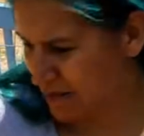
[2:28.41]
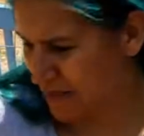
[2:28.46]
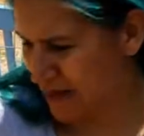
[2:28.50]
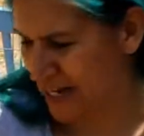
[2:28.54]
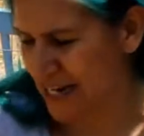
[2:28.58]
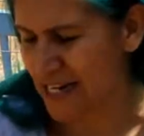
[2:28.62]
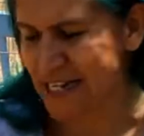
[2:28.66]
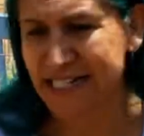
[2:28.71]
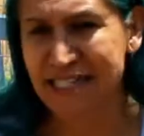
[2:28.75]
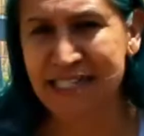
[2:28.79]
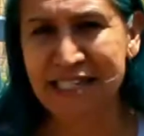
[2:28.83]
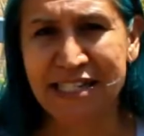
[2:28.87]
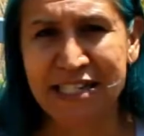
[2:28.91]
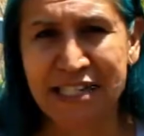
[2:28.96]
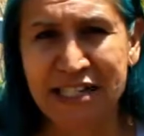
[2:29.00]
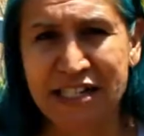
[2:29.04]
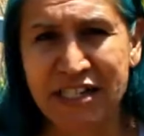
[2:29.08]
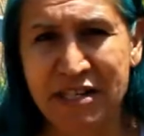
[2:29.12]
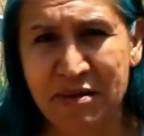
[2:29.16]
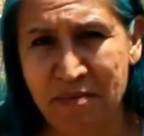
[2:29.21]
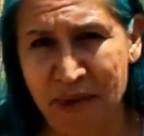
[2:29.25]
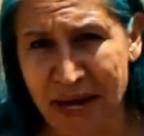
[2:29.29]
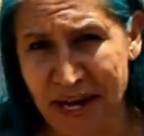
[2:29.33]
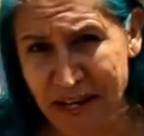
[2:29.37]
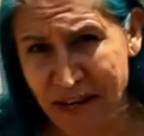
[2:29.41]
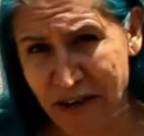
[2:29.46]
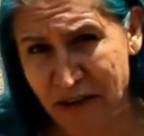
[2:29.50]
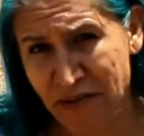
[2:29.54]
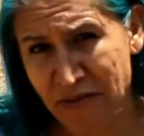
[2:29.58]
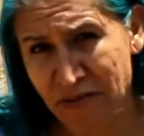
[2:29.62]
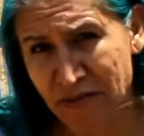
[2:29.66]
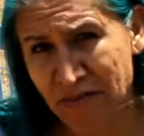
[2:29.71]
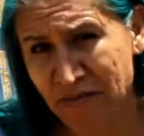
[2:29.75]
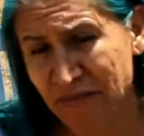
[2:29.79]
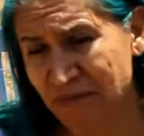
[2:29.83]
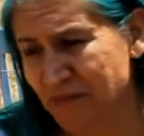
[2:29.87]
because it's a
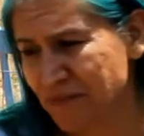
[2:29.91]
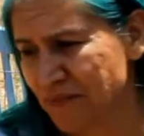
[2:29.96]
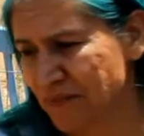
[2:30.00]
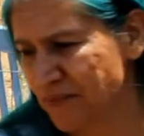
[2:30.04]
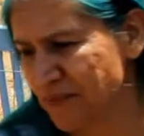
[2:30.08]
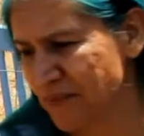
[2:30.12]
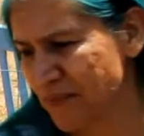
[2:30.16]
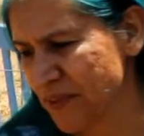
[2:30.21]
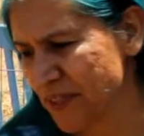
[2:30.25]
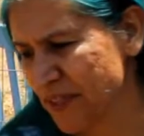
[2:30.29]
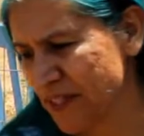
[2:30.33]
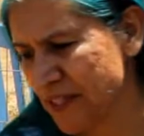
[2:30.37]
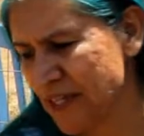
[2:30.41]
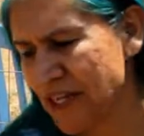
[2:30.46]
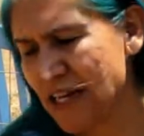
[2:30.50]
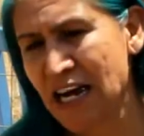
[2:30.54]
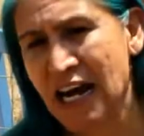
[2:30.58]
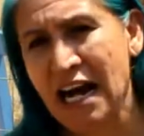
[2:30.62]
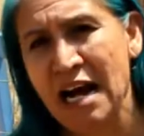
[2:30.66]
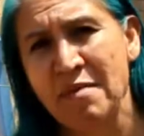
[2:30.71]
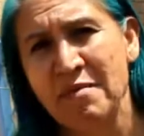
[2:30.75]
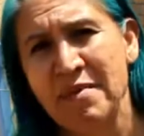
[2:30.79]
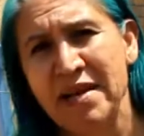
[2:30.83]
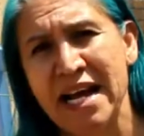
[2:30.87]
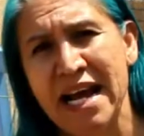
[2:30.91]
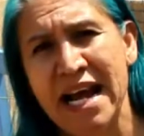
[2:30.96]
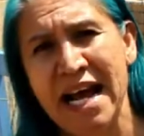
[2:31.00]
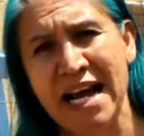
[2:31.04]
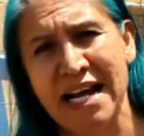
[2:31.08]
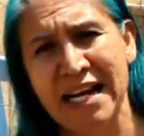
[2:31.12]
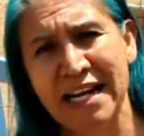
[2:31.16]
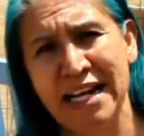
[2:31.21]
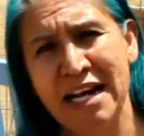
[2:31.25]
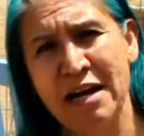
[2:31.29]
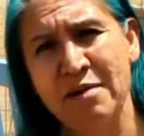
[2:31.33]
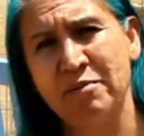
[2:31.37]
tomato, I'm going to
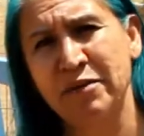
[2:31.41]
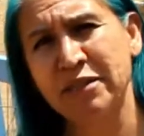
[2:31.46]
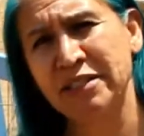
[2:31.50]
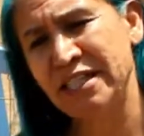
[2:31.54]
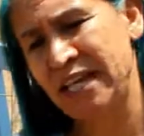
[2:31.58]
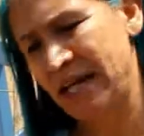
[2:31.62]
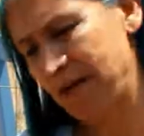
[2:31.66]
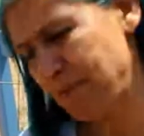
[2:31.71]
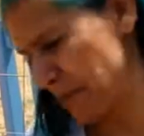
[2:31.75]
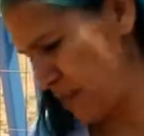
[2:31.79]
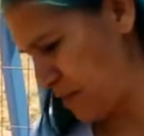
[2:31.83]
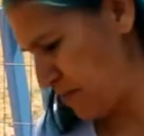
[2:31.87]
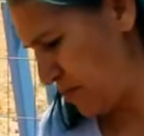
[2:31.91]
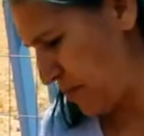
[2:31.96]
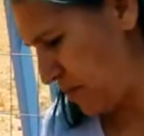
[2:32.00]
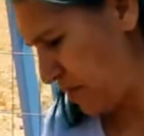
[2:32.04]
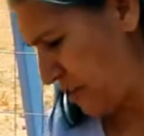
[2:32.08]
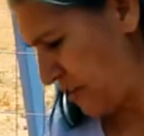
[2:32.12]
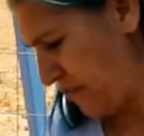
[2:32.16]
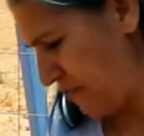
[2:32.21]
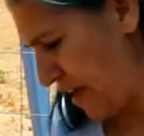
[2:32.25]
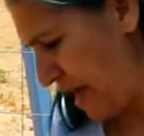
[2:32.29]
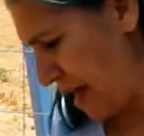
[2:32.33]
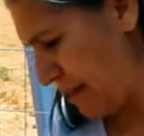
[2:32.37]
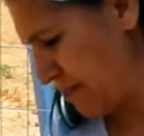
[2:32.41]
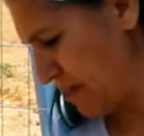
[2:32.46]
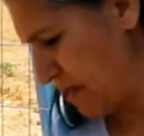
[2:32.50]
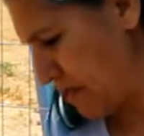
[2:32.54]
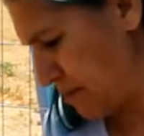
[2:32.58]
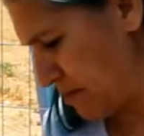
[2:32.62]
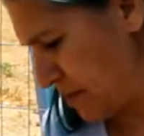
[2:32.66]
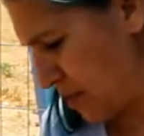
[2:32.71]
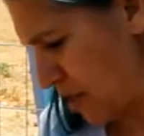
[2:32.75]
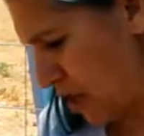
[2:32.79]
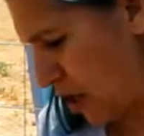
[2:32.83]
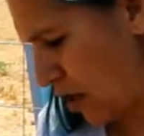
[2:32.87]
add a couple tablespoons of
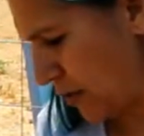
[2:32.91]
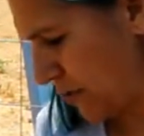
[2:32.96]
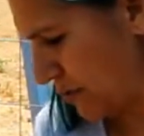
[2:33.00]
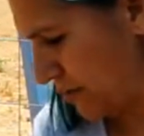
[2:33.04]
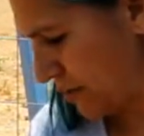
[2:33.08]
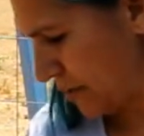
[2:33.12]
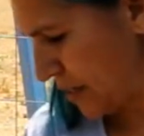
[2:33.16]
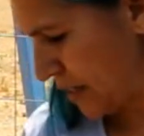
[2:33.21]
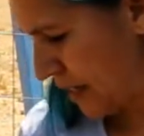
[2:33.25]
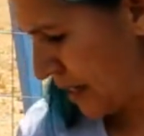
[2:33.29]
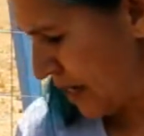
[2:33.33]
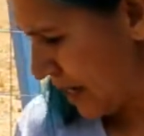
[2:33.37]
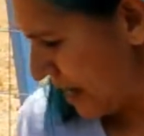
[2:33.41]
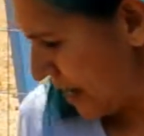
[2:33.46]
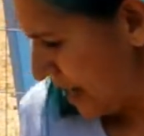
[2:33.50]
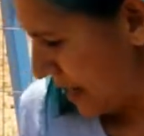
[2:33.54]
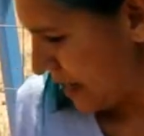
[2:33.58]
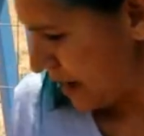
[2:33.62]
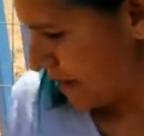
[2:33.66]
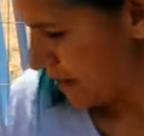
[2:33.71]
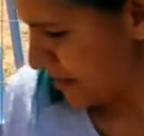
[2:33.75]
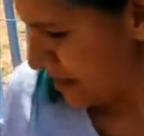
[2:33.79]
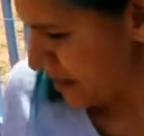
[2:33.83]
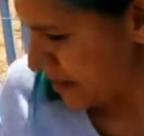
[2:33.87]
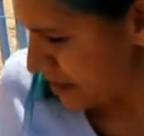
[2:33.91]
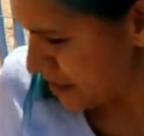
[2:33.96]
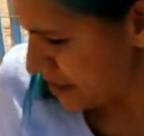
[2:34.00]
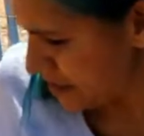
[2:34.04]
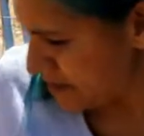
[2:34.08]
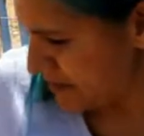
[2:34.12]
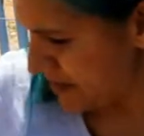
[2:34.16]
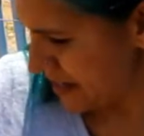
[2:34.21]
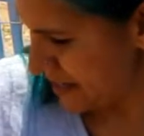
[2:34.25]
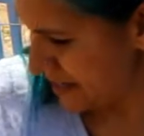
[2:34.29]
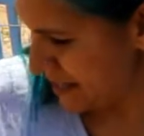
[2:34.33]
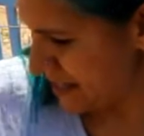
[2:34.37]
Epsom salt, and I'm going to
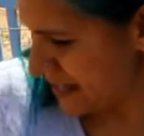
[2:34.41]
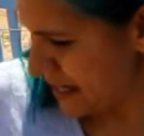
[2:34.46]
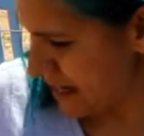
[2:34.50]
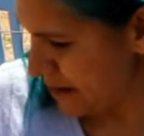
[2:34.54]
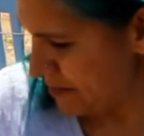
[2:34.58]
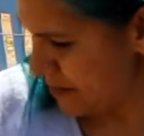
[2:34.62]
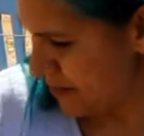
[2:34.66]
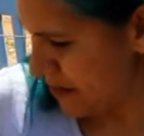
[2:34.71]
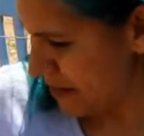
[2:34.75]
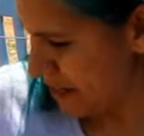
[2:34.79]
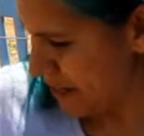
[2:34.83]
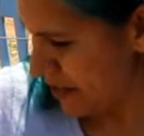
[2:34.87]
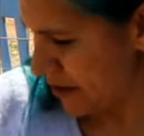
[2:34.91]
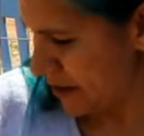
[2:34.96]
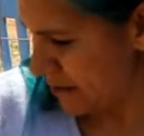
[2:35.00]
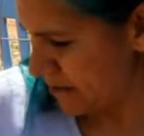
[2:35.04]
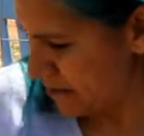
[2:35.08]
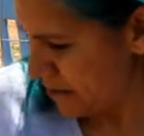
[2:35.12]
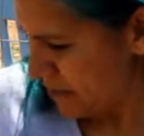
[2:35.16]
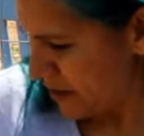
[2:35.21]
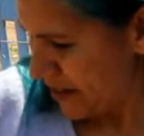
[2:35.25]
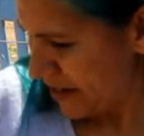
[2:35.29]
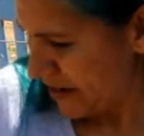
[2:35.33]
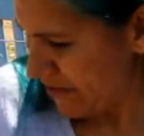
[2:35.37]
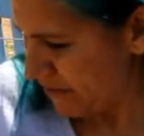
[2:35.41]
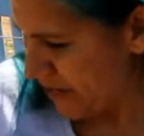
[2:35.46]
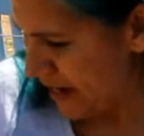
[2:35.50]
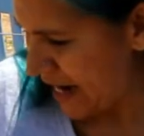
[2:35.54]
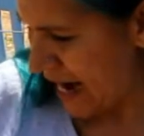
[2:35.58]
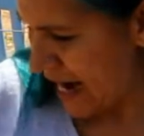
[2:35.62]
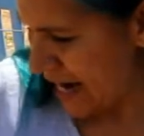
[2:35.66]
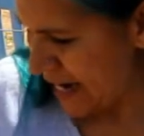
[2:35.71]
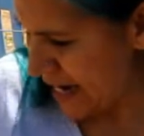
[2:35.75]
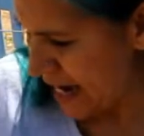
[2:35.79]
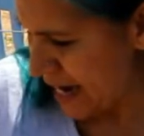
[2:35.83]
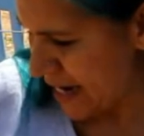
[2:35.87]
just mix it up in here. If I
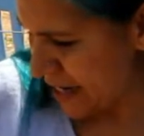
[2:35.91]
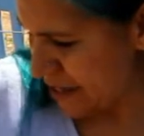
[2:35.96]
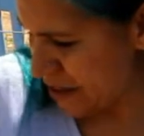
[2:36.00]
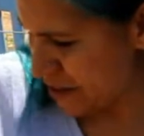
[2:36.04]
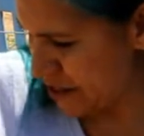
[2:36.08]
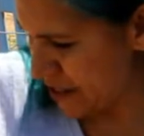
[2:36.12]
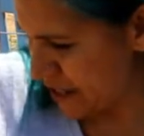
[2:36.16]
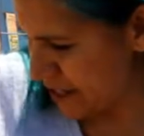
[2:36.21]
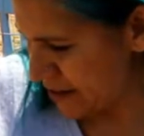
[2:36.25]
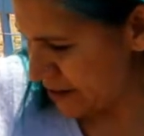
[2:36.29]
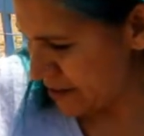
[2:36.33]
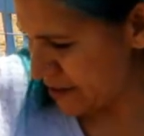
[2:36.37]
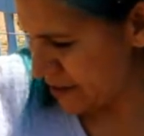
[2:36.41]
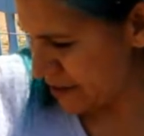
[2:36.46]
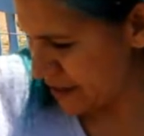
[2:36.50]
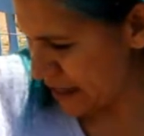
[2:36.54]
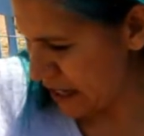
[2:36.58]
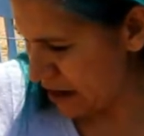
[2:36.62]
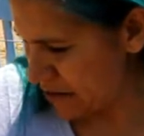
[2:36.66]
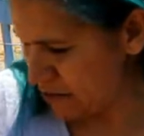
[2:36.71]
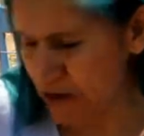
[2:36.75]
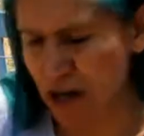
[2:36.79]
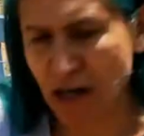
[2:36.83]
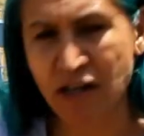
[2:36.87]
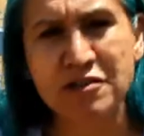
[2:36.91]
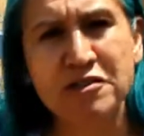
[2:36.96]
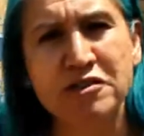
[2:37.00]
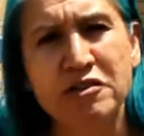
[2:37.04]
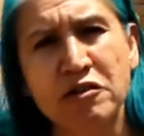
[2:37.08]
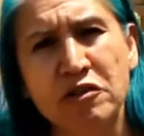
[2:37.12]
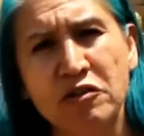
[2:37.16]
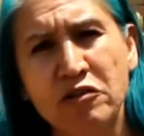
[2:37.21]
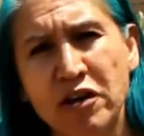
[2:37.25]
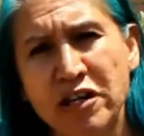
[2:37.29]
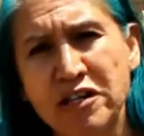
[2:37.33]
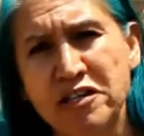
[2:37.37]
had eggshells, I would also
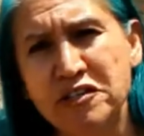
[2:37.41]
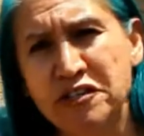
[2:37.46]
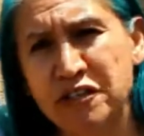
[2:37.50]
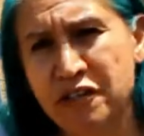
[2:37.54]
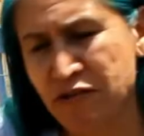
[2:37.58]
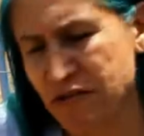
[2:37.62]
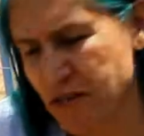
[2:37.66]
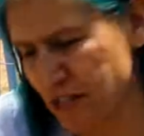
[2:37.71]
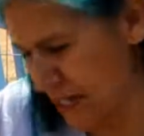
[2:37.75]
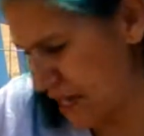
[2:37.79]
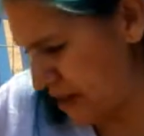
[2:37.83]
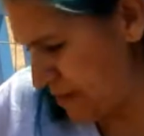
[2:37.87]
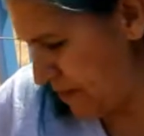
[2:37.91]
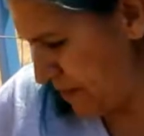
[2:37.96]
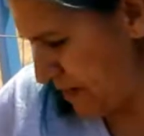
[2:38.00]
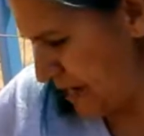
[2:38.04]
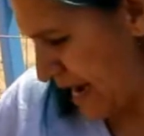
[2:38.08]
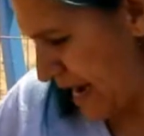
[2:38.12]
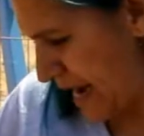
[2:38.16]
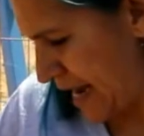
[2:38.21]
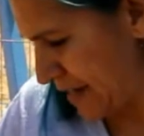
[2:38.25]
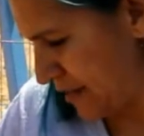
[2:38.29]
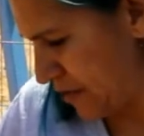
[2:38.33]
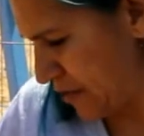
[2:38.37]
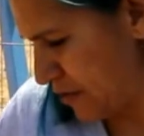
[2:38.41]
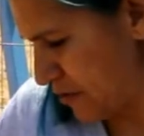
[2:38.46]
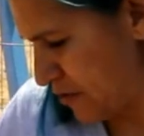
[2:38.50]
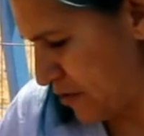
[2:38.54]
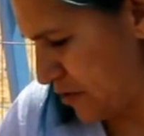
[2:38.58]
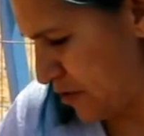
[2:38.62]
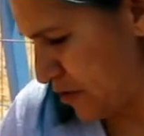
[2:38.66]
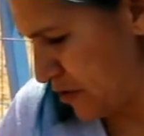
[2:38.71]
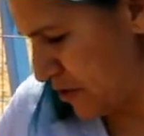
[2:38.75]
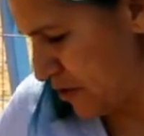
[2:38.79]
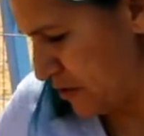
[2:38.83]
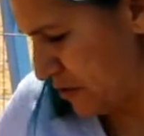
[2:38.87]
crush those up and add
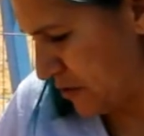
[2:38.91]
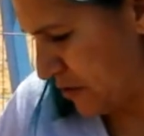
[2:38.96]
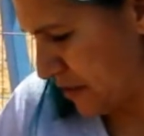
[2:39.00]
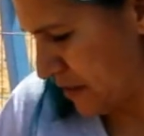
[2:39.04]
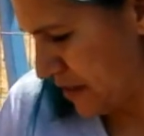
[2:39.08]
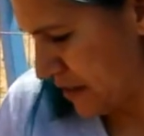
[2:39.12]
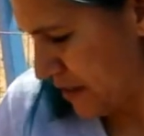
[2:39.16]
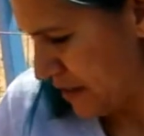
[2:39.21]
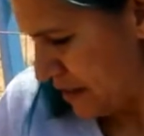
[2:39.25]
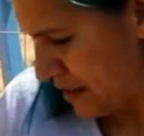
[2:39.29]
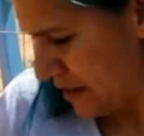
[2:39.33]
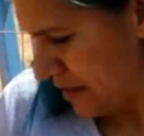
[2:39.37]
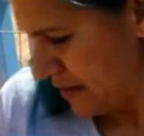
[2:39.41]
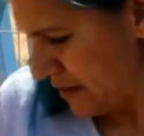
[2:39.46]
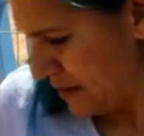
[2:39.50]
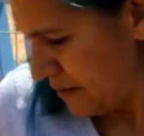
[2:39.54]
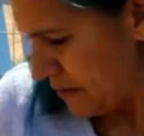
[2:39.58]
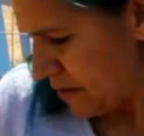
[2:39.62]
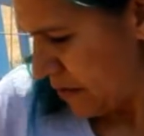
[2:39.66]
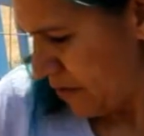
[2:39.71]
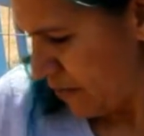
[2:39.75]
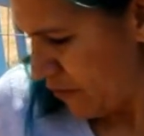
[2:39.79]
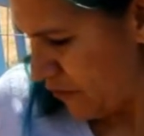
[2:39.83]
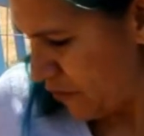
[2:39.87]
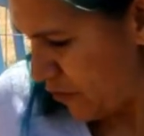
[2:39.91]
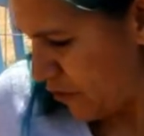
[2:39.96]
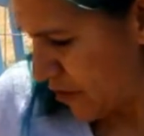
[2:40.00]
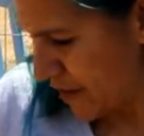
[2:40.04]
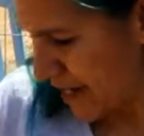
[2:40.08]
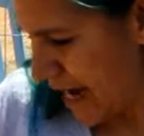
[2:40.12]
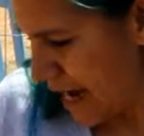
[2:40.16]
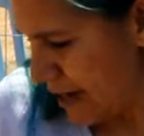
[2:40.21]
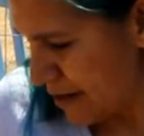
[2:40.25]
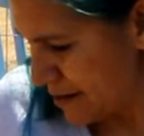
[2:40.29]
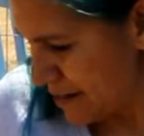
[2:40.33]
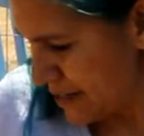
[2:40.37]
those too for
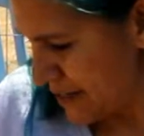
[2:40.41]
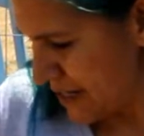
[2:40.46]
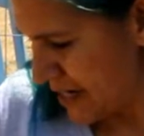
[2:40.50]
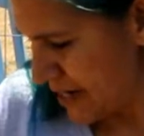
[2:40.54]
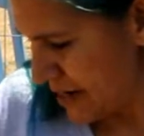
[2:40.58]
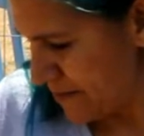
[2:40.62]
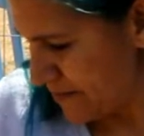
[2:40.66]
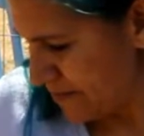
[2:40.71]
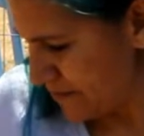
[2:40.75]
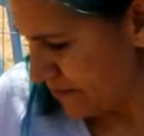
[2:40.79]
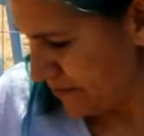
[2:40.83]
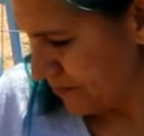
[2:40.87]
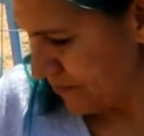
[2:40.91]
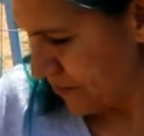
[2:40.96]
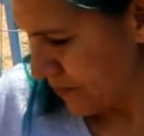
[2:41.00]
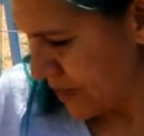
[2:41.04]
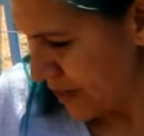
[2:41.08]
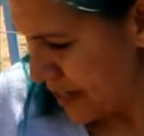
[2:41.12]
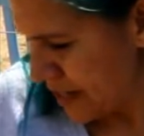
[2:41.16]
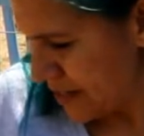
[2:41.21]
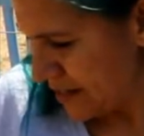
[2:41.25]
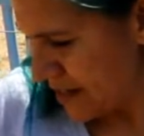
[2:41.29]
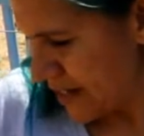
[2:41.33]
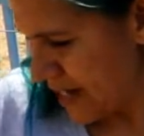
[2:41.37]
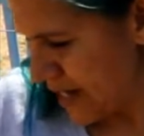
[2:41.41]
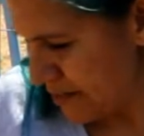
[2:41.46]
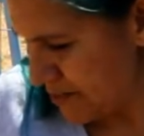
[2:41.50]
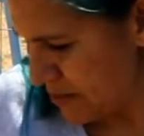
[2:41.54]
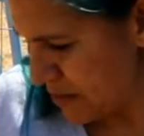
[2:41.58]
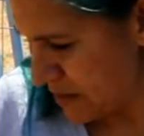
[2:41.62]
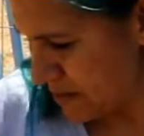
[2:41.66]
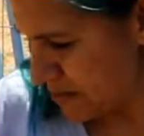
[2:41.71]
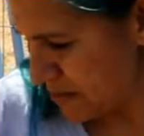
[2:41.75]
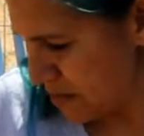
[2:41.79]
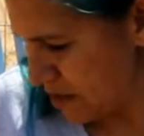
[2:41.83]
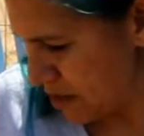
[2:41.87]
calcium. The
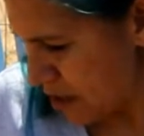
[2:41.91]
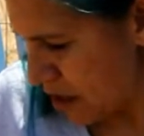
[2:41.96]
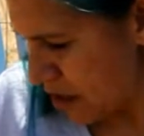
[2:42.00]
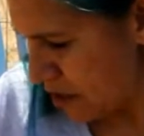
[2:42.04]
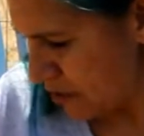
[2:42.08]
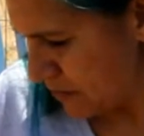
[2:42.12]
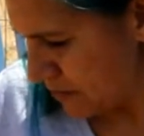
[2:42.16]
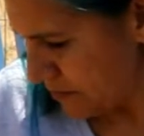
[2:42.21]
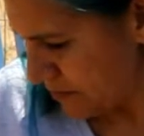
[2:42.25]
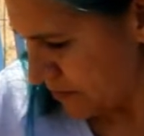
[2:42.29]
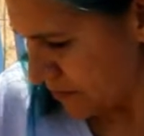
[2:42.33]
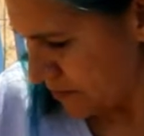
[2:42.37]
Epsom salt